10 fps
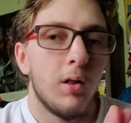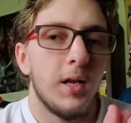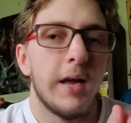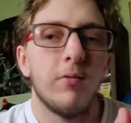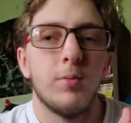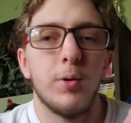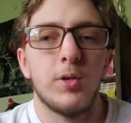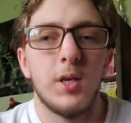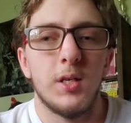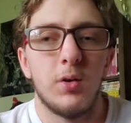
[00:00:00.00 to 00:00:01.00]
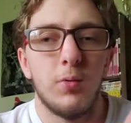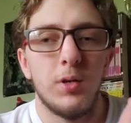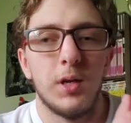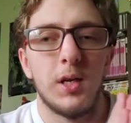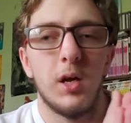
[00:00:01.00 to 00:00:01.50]
the average person isn't going
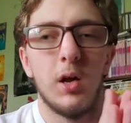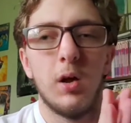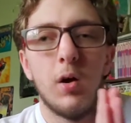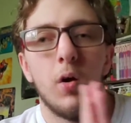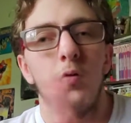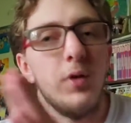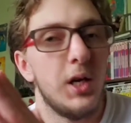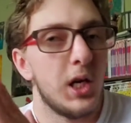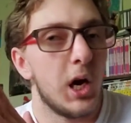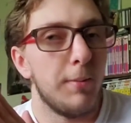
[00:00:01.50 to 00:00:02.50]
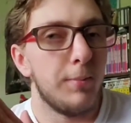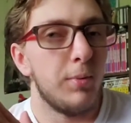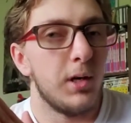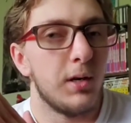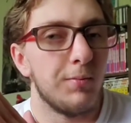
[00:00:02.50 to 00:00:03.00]
to like read a comic
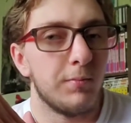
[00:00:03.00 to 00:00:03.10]
book